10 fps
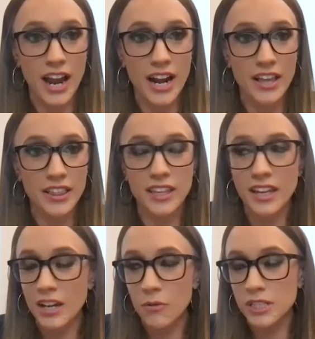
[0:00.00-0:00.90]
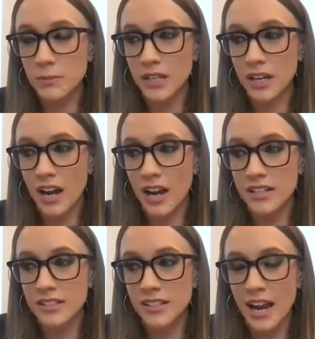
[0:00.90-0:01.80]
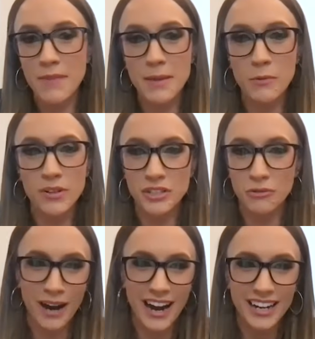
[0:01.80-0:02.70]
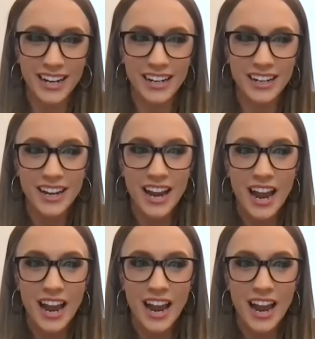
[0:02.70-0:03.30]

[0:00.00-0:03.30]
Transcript: And I think it was mm. because I maybe wasn't ready.